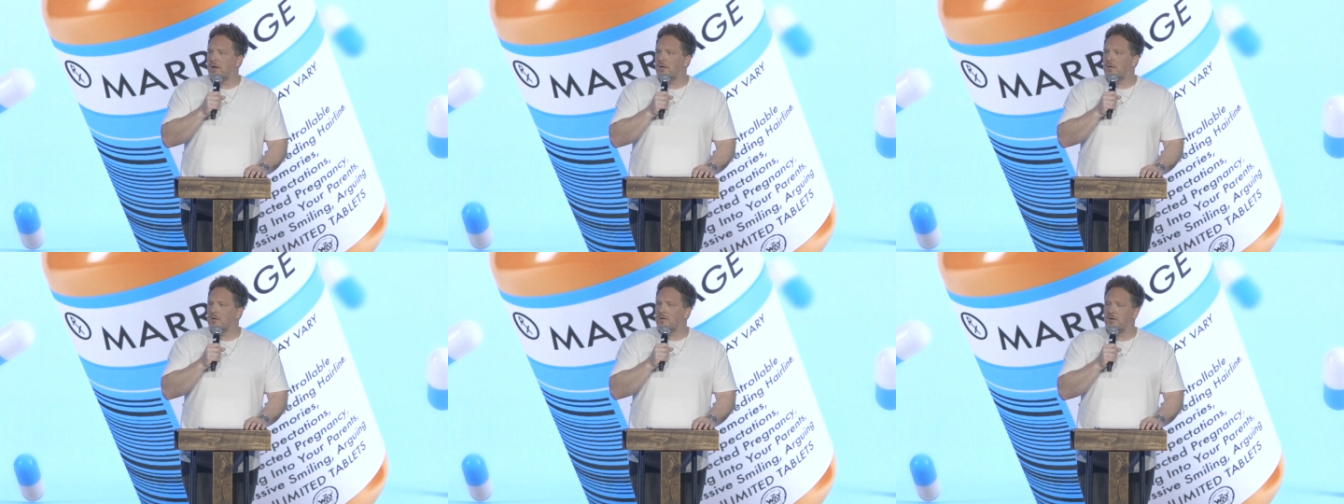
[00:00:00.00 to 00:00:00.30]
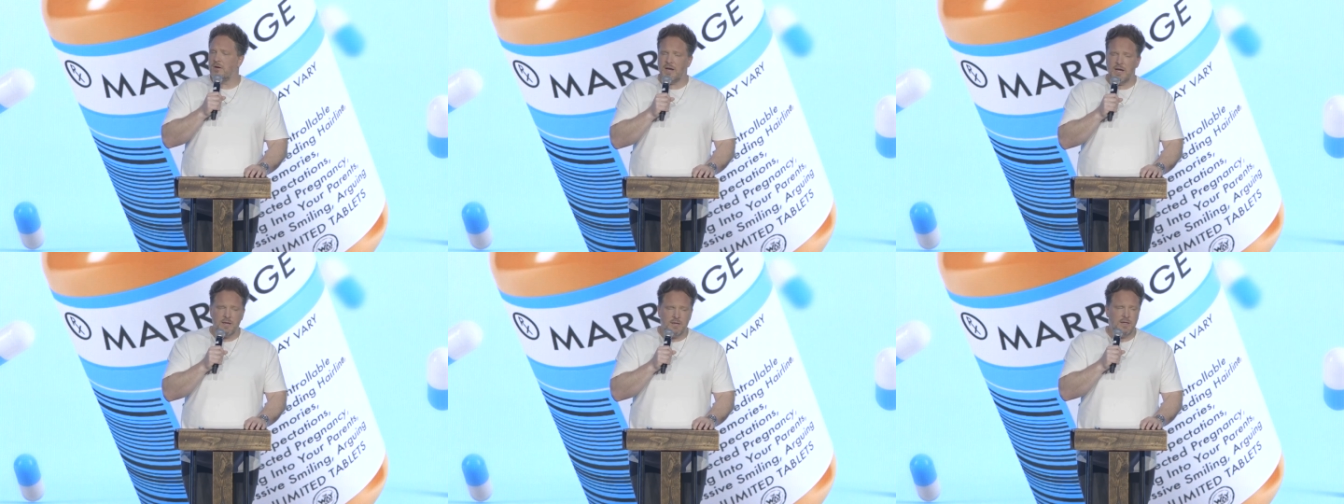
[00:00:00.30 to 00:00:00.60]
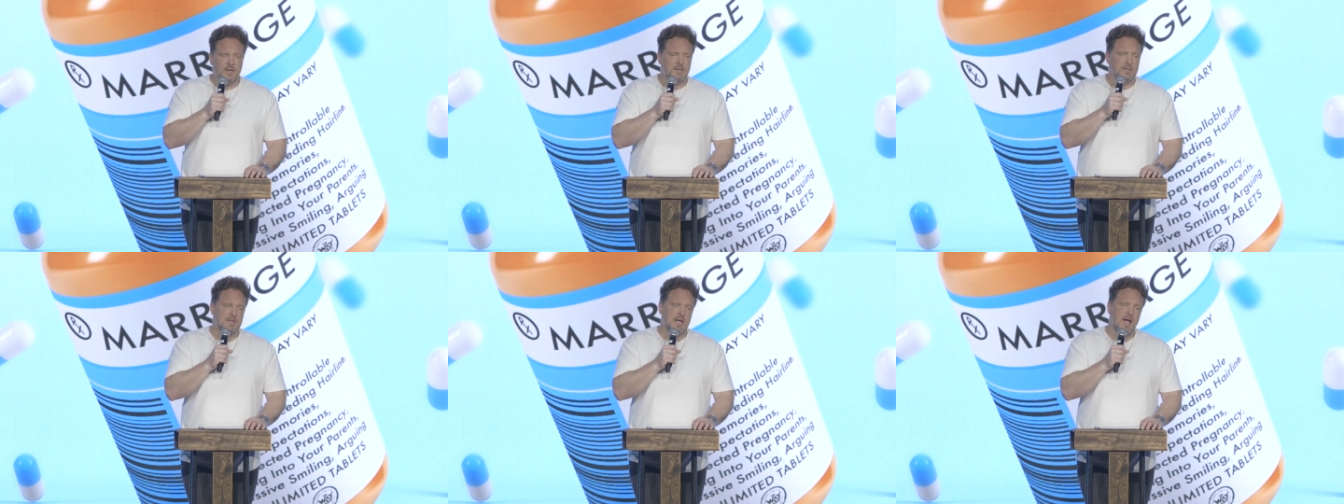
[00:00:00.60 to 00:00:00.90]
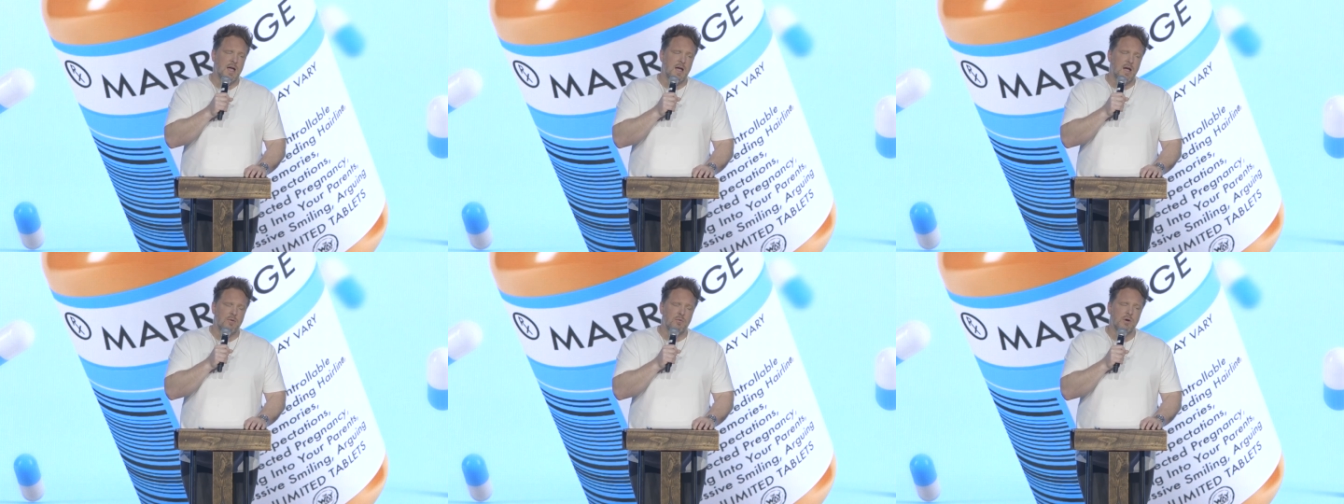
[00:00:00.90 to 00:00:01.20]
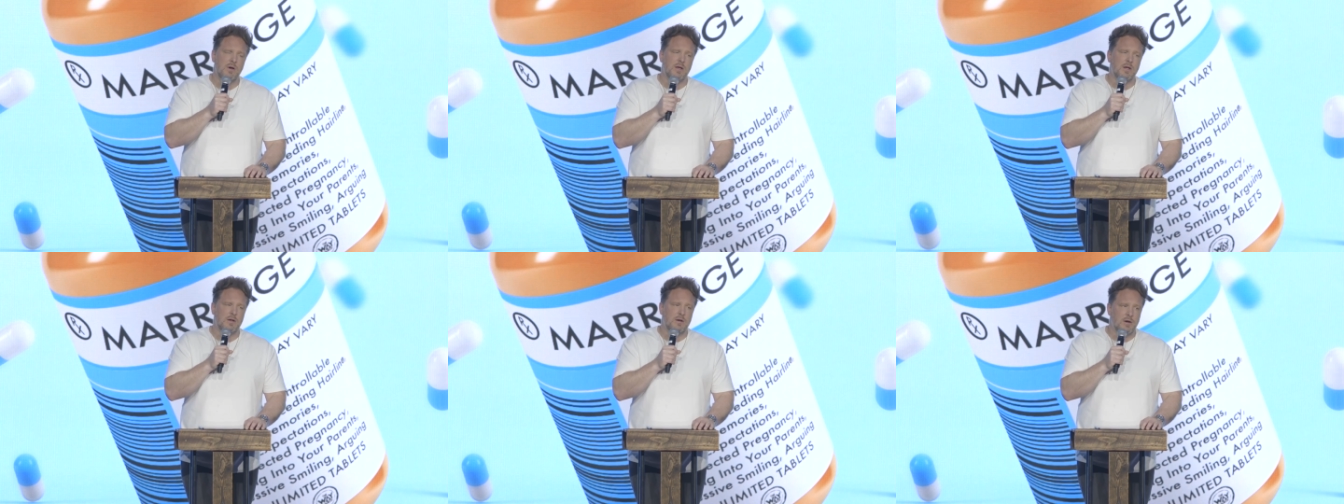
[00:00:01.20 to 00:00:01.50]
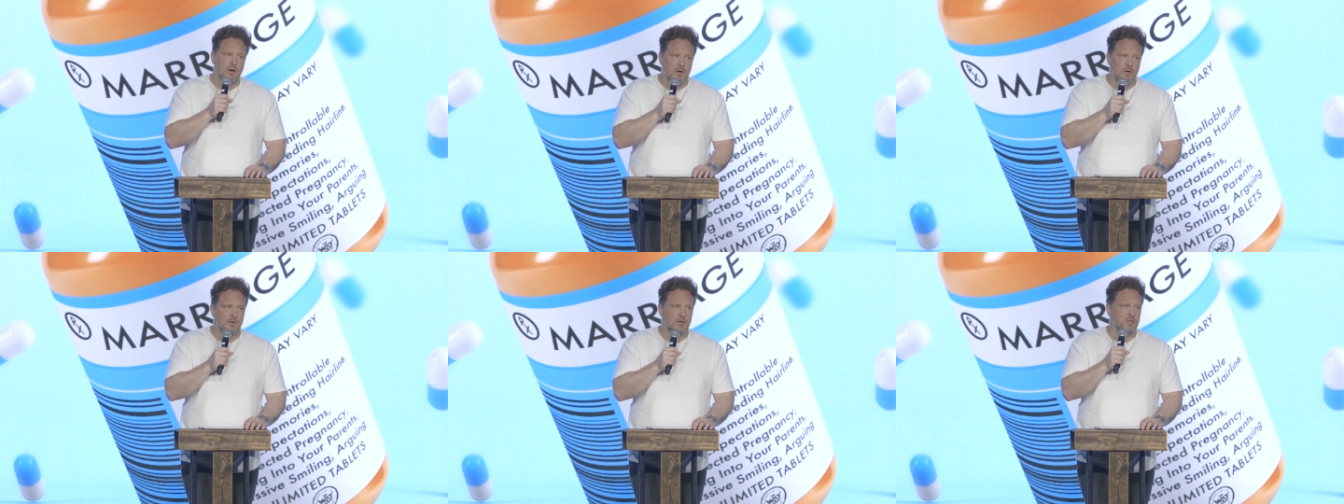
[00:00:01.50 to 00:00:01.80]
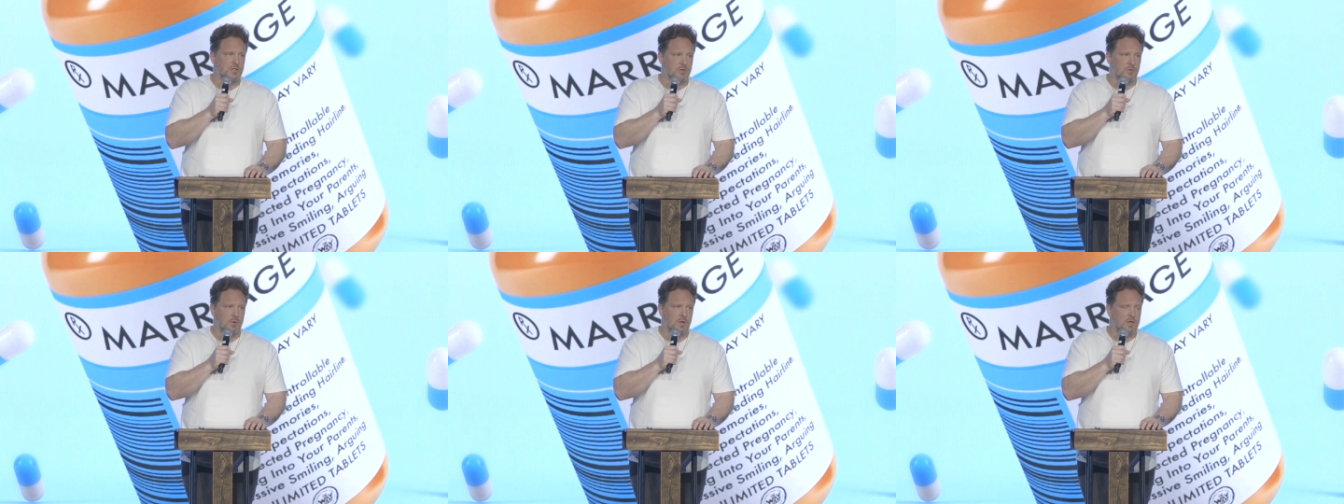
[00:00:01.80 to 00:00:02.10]
grandkids, I, I want to encourage
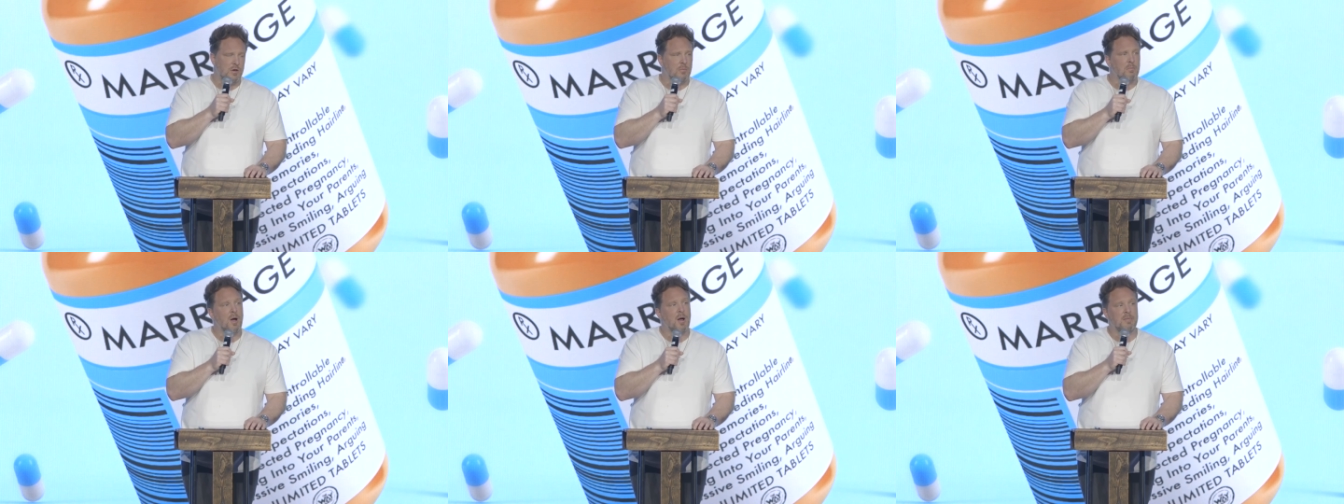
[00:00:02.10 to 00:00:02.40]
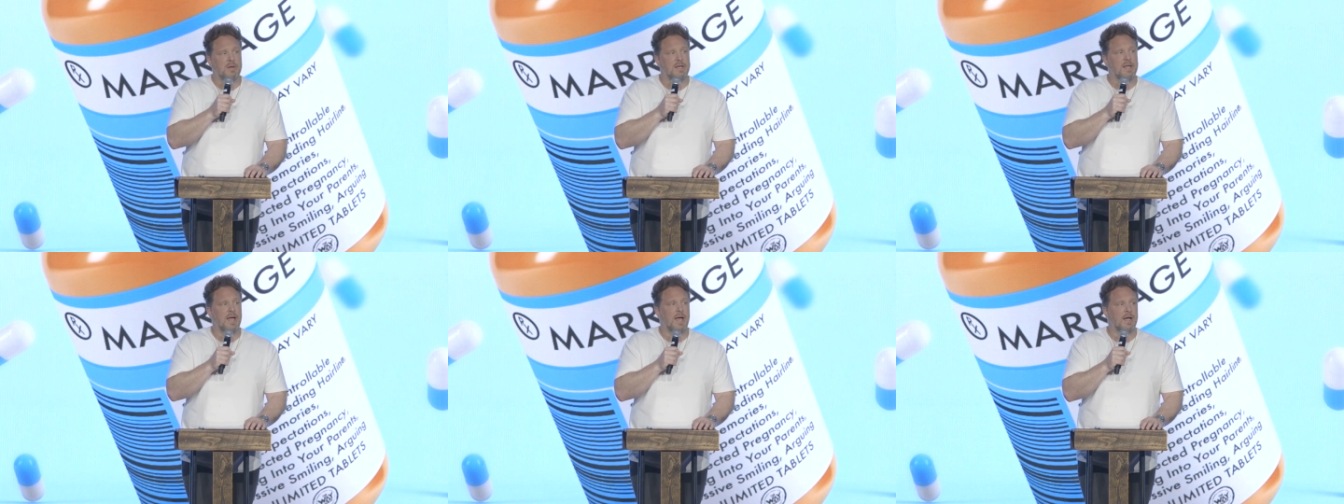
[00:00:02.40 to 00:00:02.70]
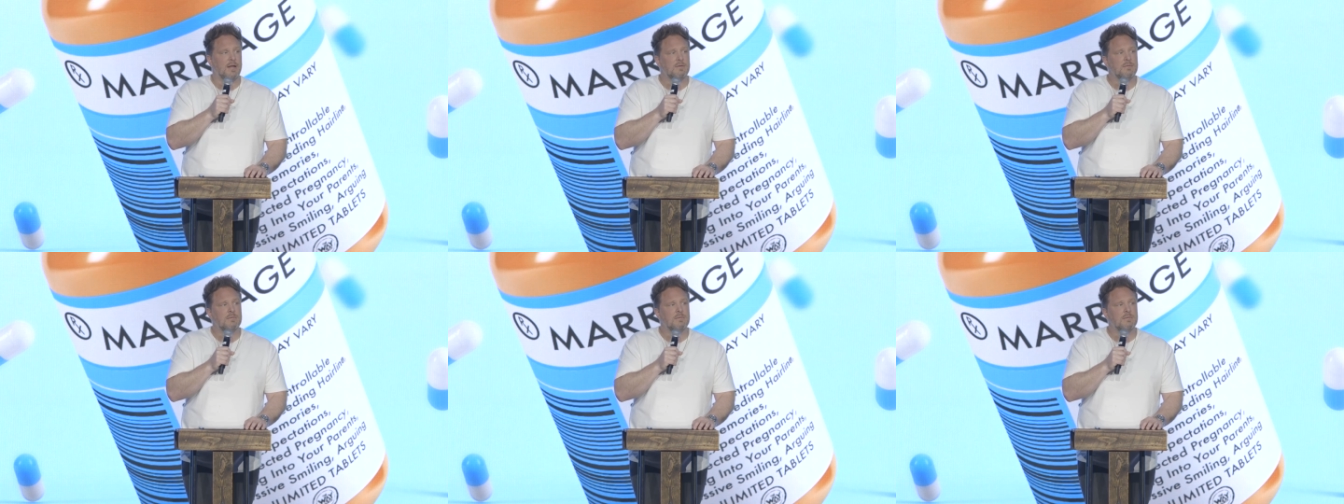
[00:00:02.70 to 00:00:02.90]
you with your mom and dad.